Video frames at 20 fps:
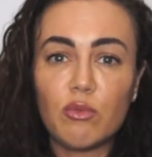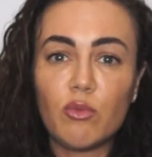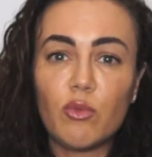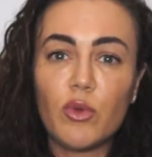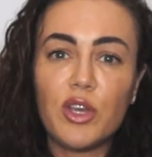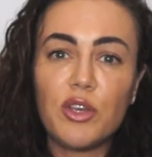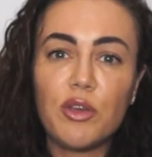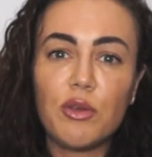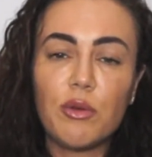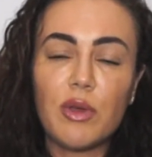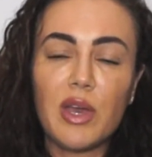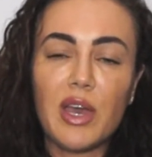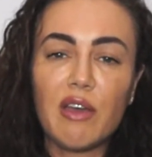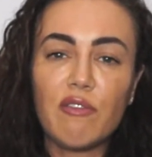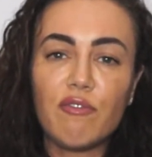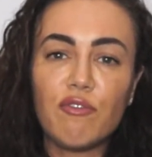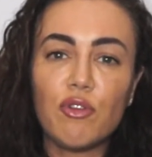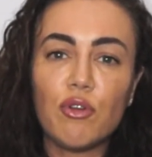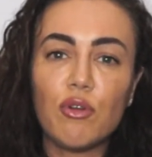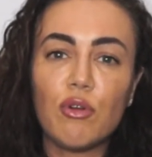where you
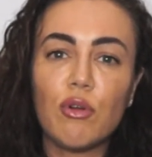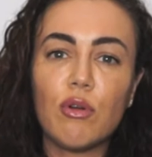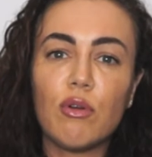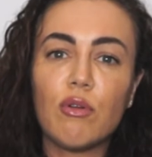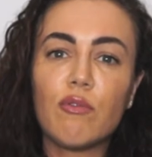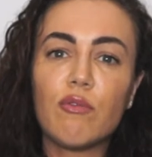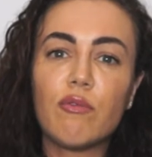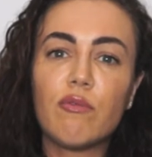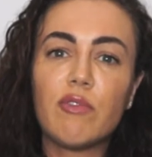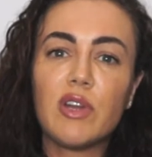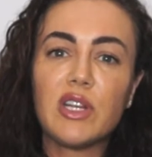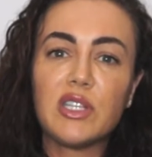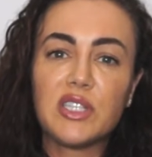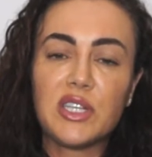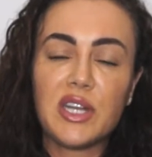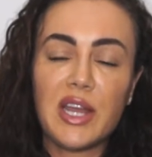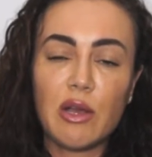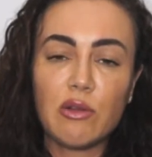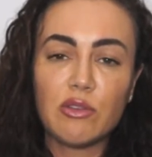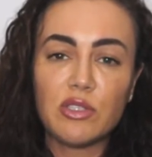have your
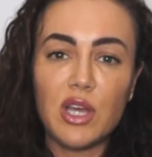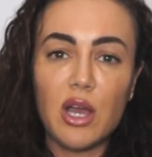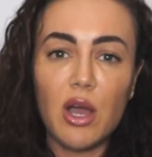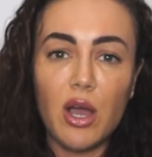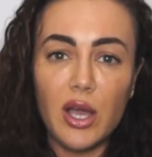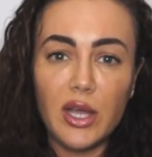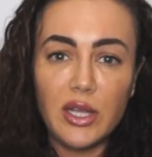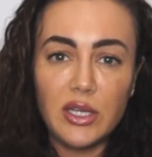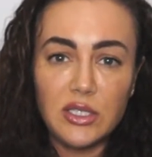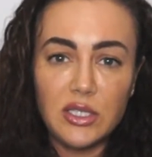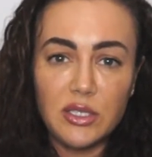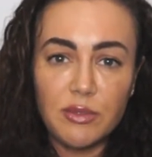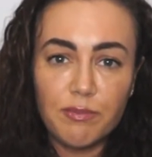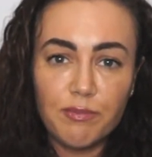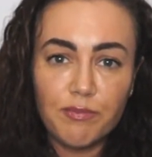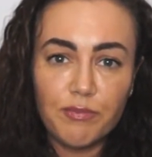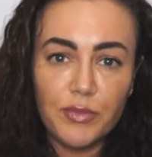retinaldehyde.